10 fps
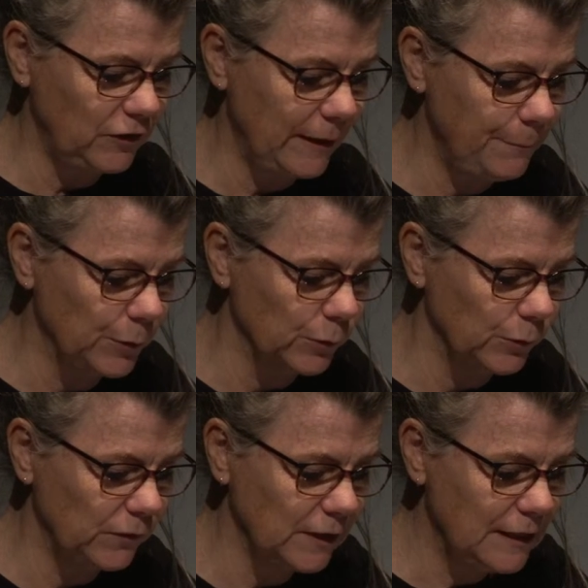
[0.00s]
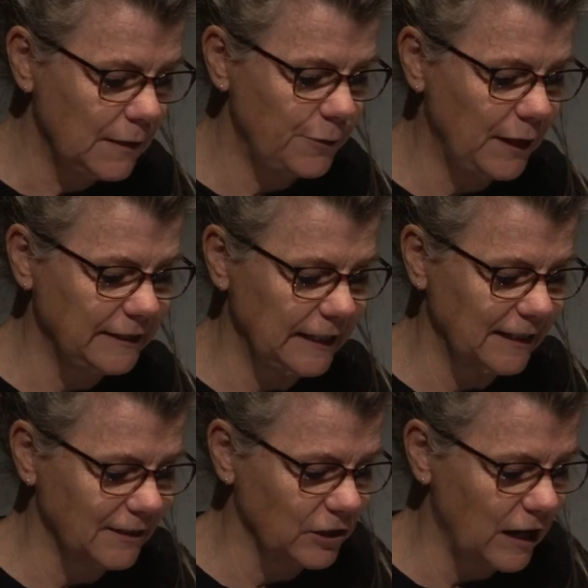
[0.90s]
temples,
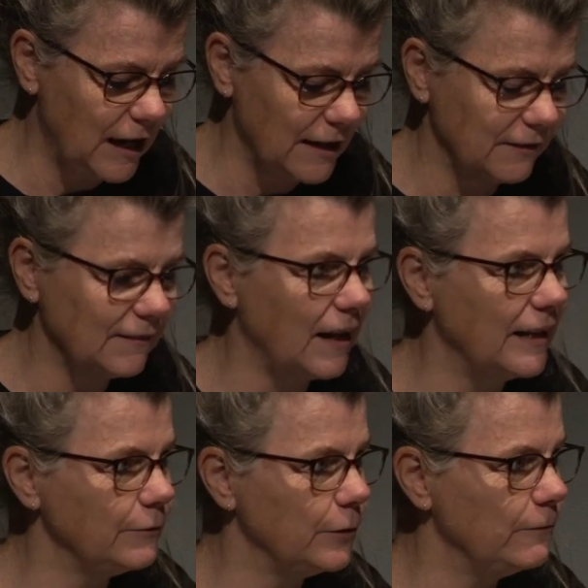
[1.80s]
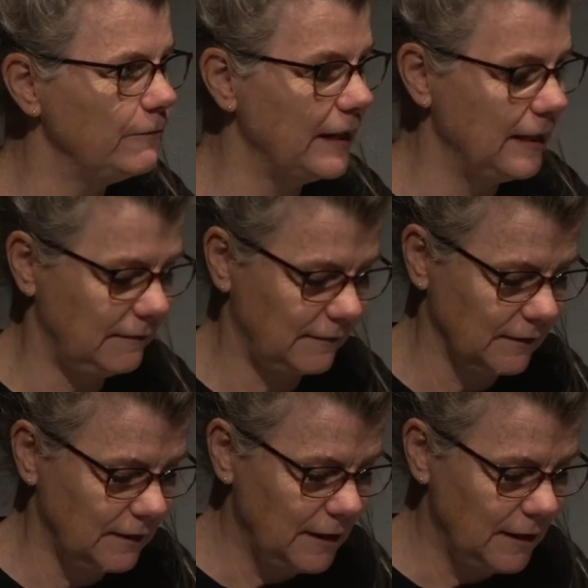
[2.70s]
thudding on either side of her face,